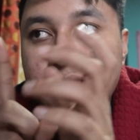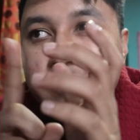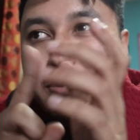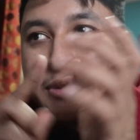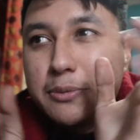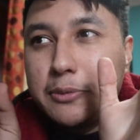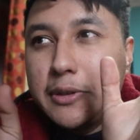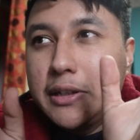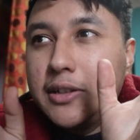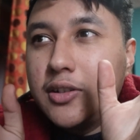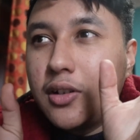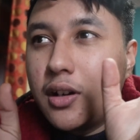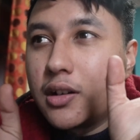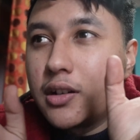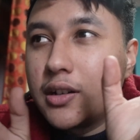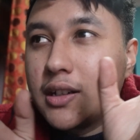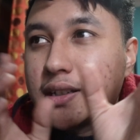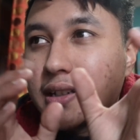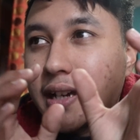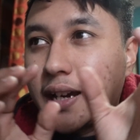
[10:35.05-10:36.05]
Simply
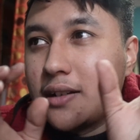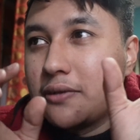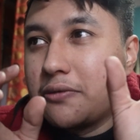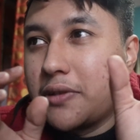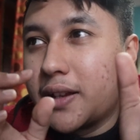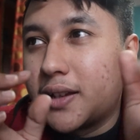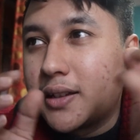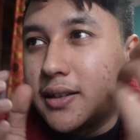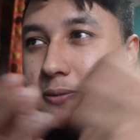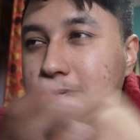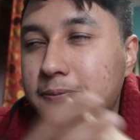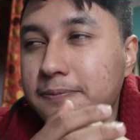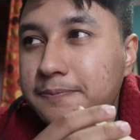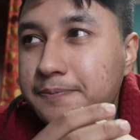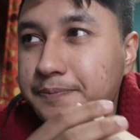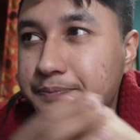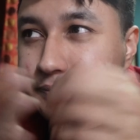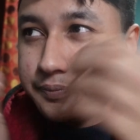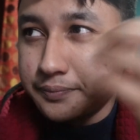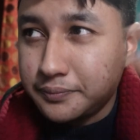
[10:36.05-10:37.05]
Docker is kind of like
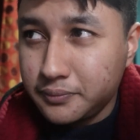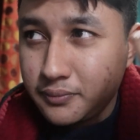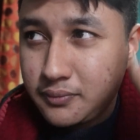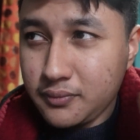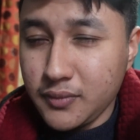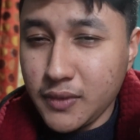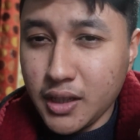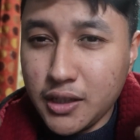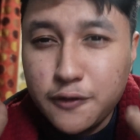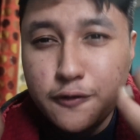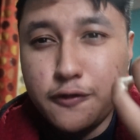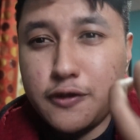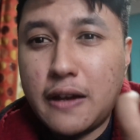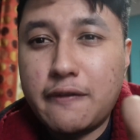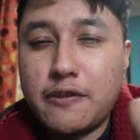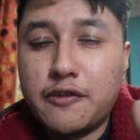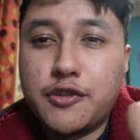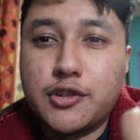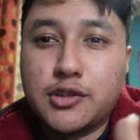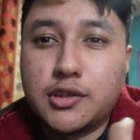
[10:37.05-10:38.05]
if you have
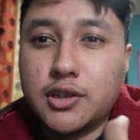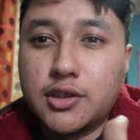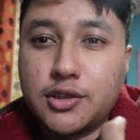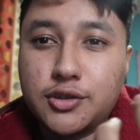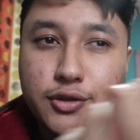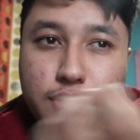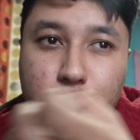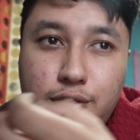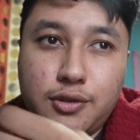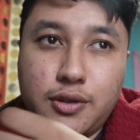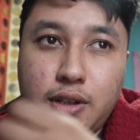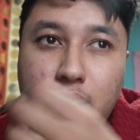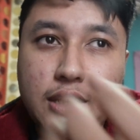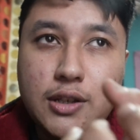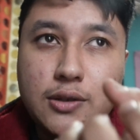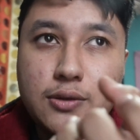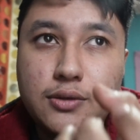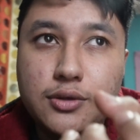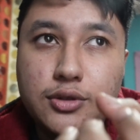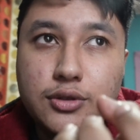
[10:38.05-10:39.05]
a Visual Studio Code and
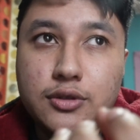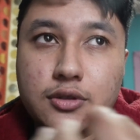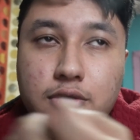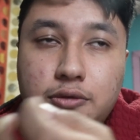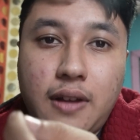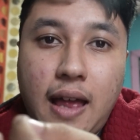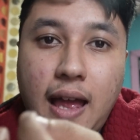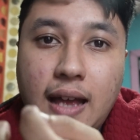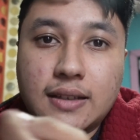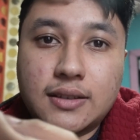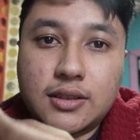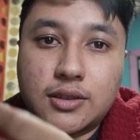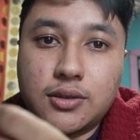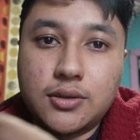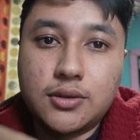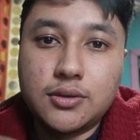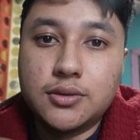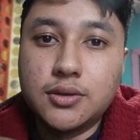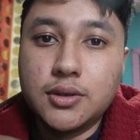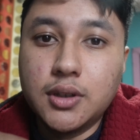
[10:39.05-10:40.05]
you use Flask
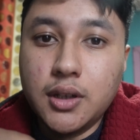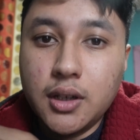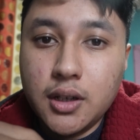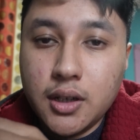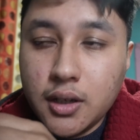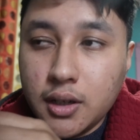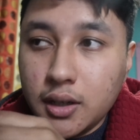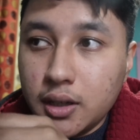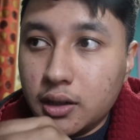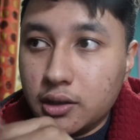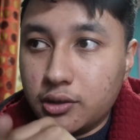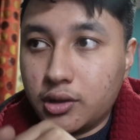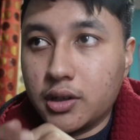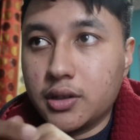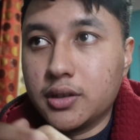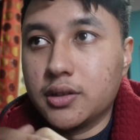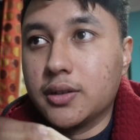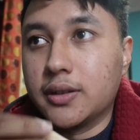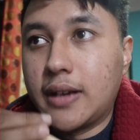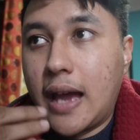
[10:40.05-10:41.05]
to
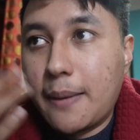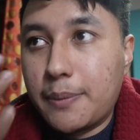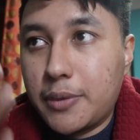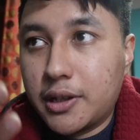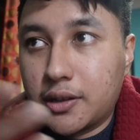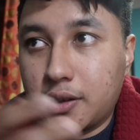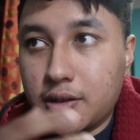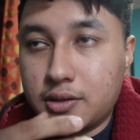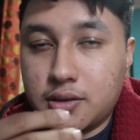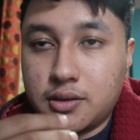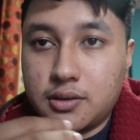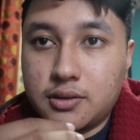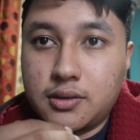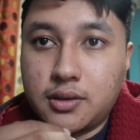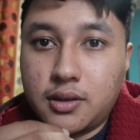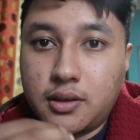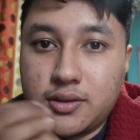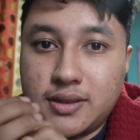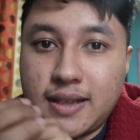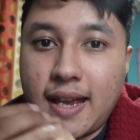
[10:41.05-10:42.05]
run the applications,
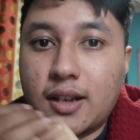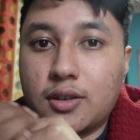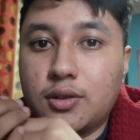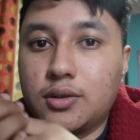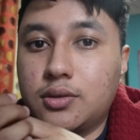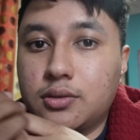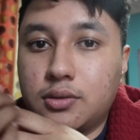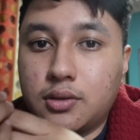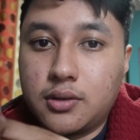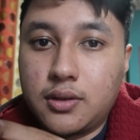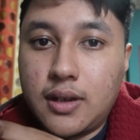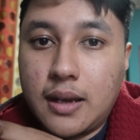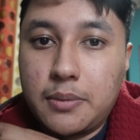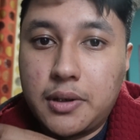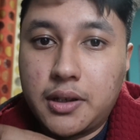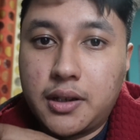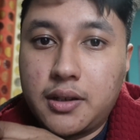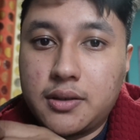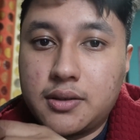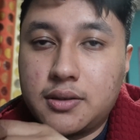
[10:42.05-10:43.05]
or Django to run
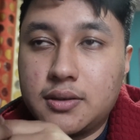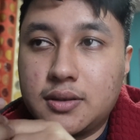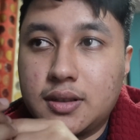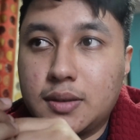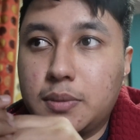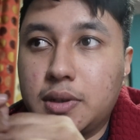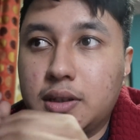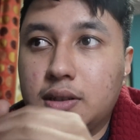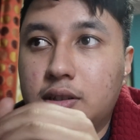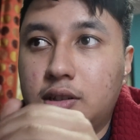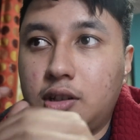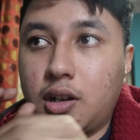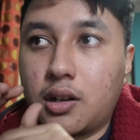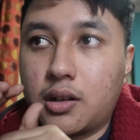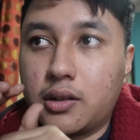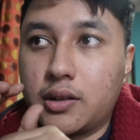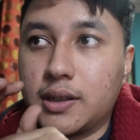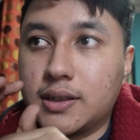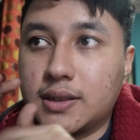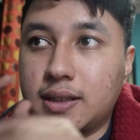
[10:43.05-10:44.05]
applications, simply the
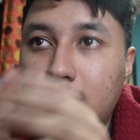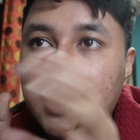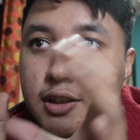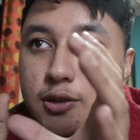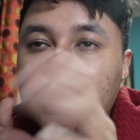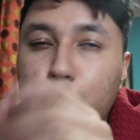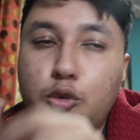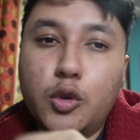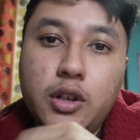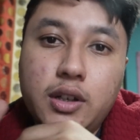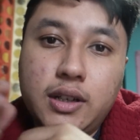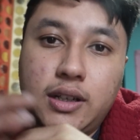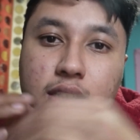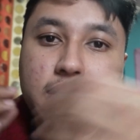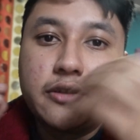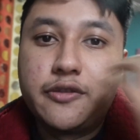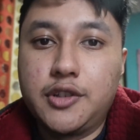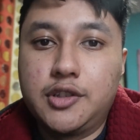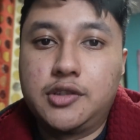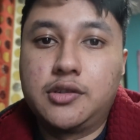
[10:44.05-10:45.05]
Docker is that you won't need
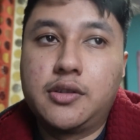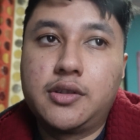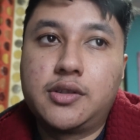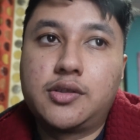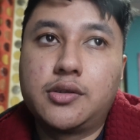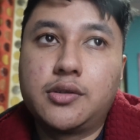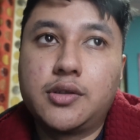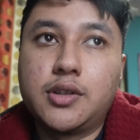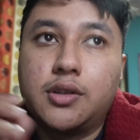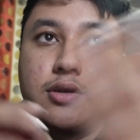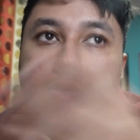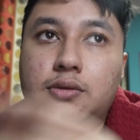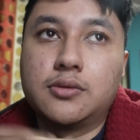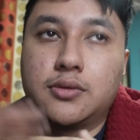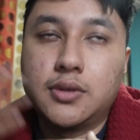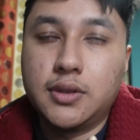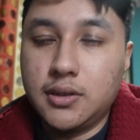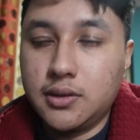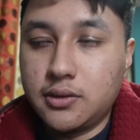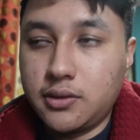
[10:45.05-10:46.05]
a Visual Studio to
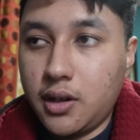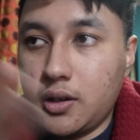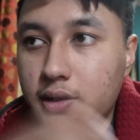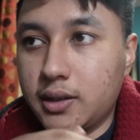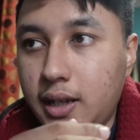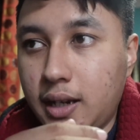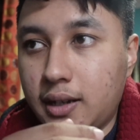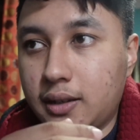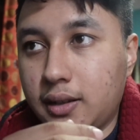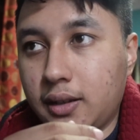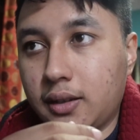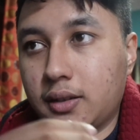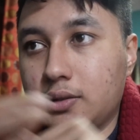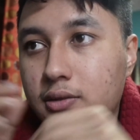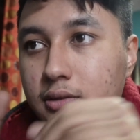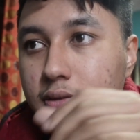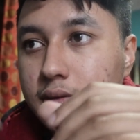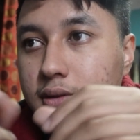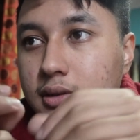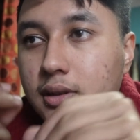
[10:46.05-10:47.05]
just run that thing.
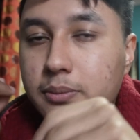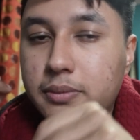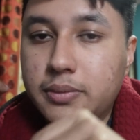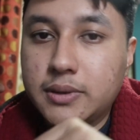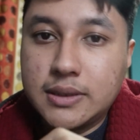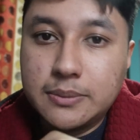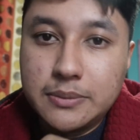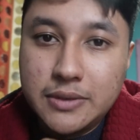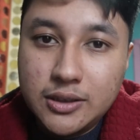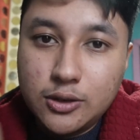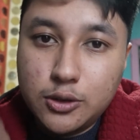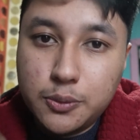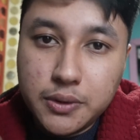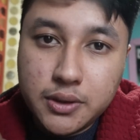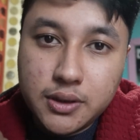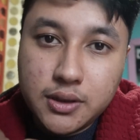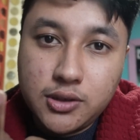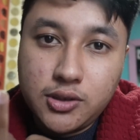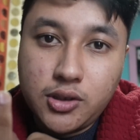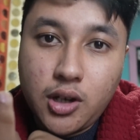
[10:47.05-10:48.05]
You simply
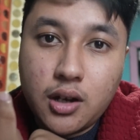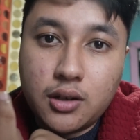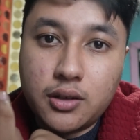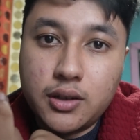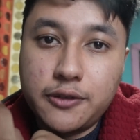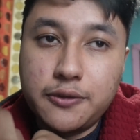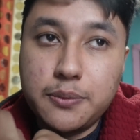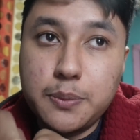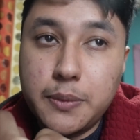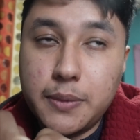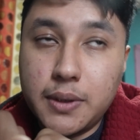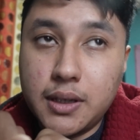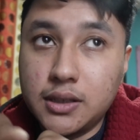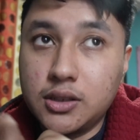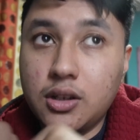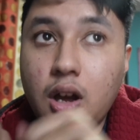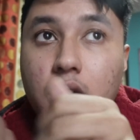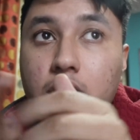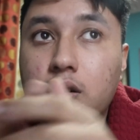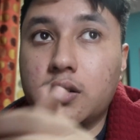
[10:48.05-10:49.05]
open Docker
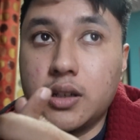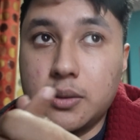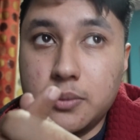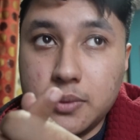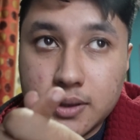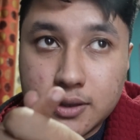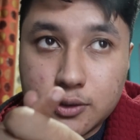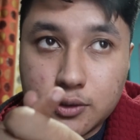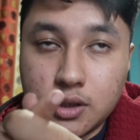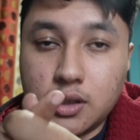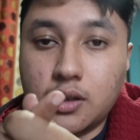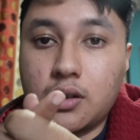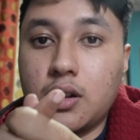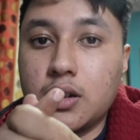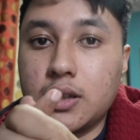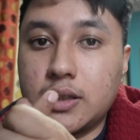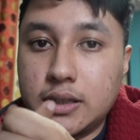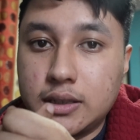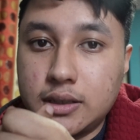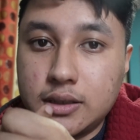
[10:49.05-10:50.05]
image with a
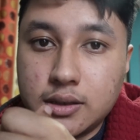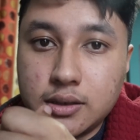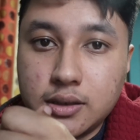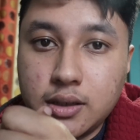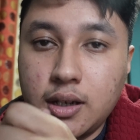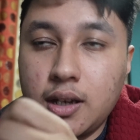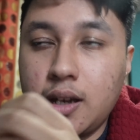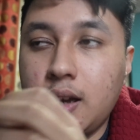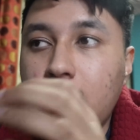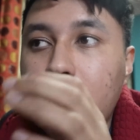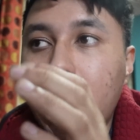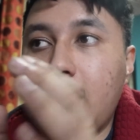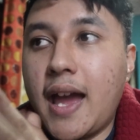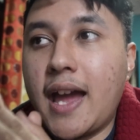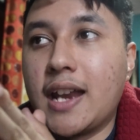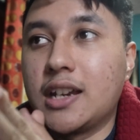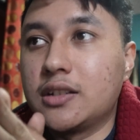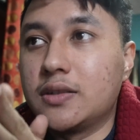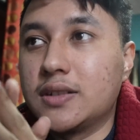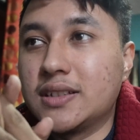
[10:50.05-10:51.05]
container,
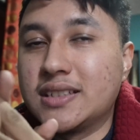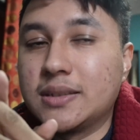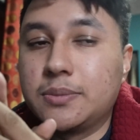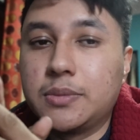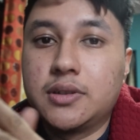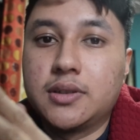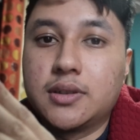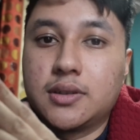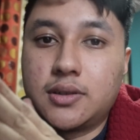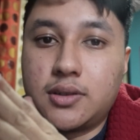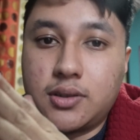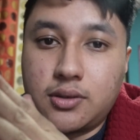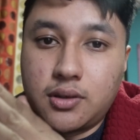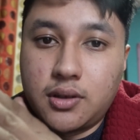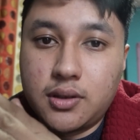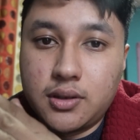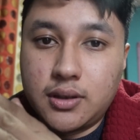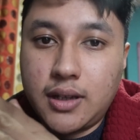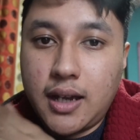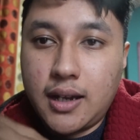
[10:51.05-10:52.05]
and it will simply just
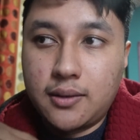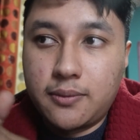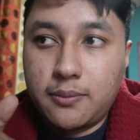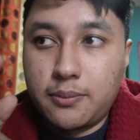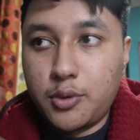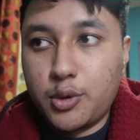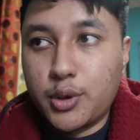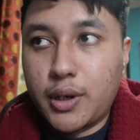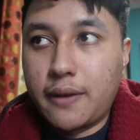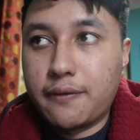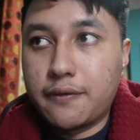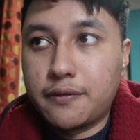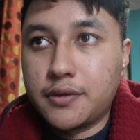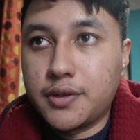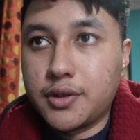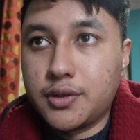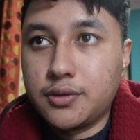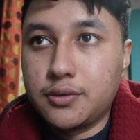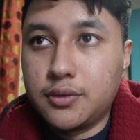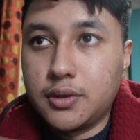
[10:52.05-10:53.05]
run that program for
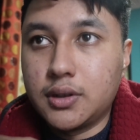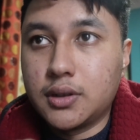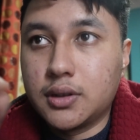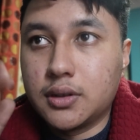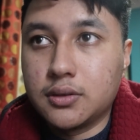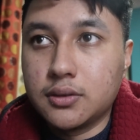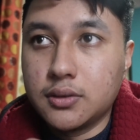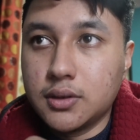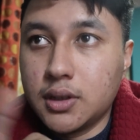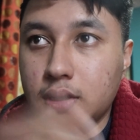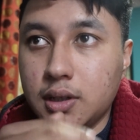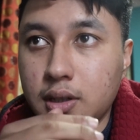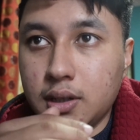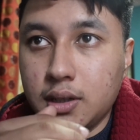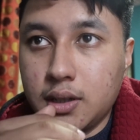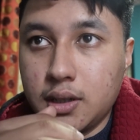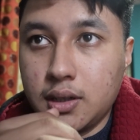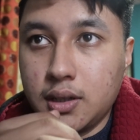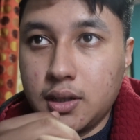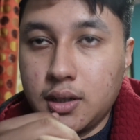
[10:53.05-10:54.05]
you in a
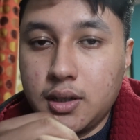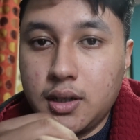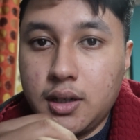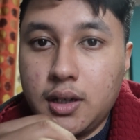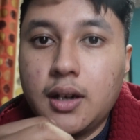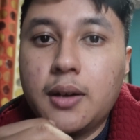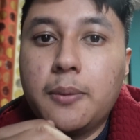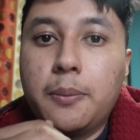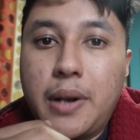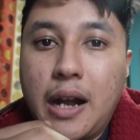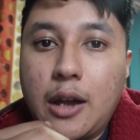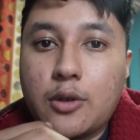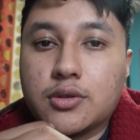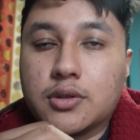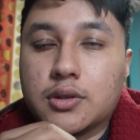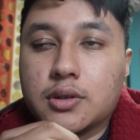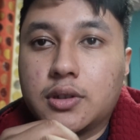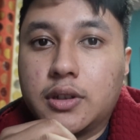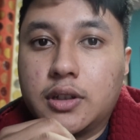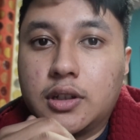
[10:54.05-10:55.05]

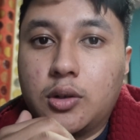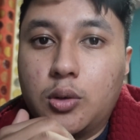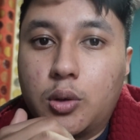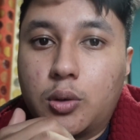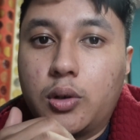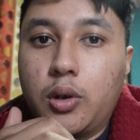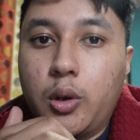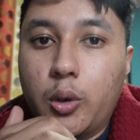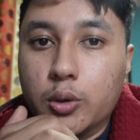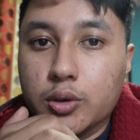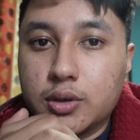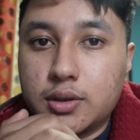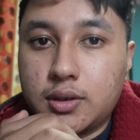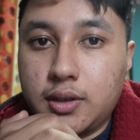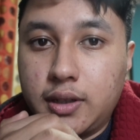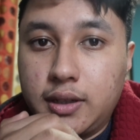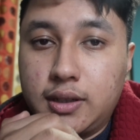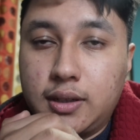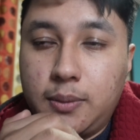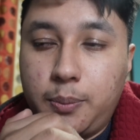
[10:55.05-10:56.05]
browser, in a local host,
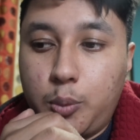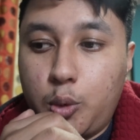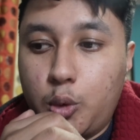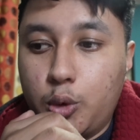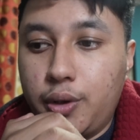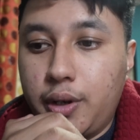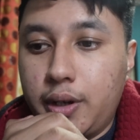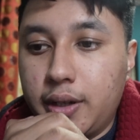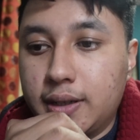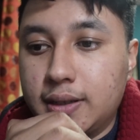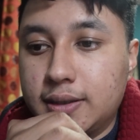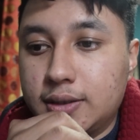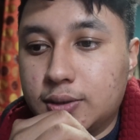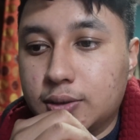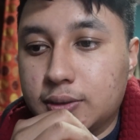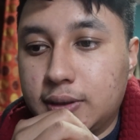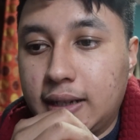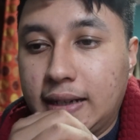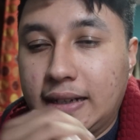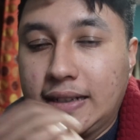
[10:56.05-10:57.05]
in a port.
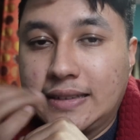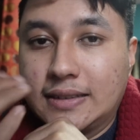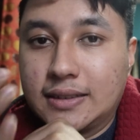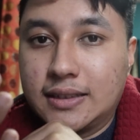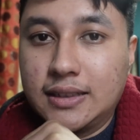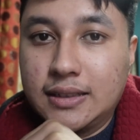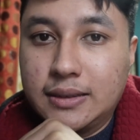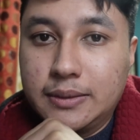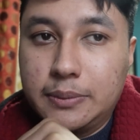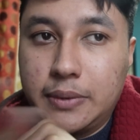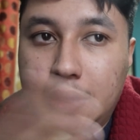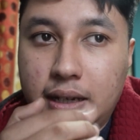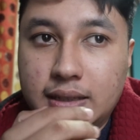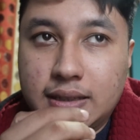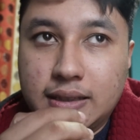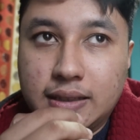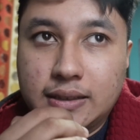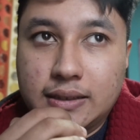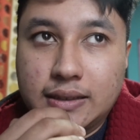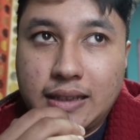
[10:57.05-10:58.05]
So that is, I
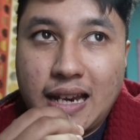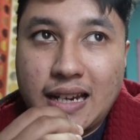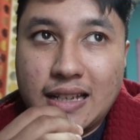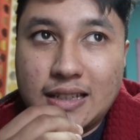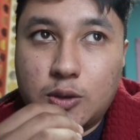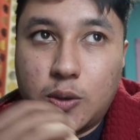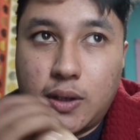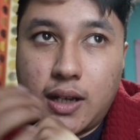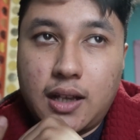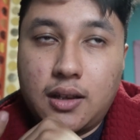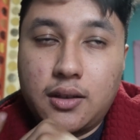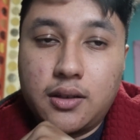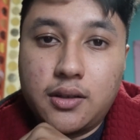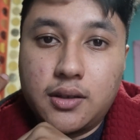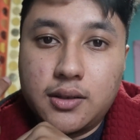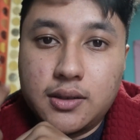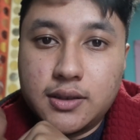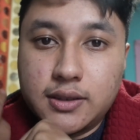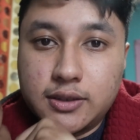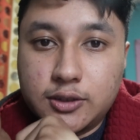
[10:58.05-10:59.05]
think that is what I learned,
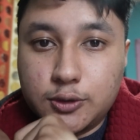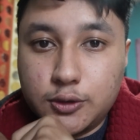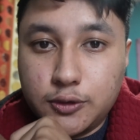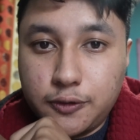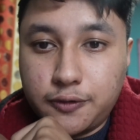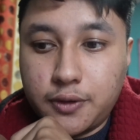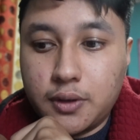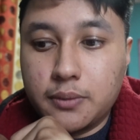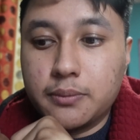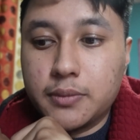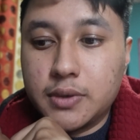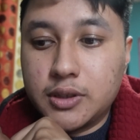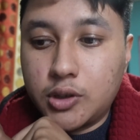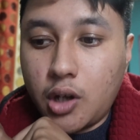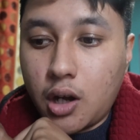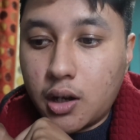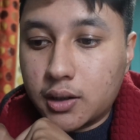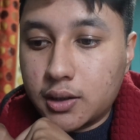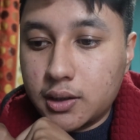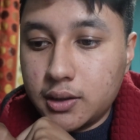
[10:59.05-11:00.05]
understood from
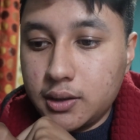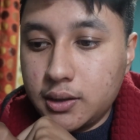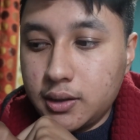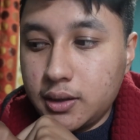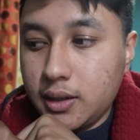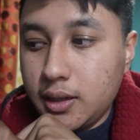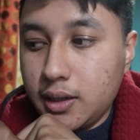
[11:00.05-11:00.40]
Docker.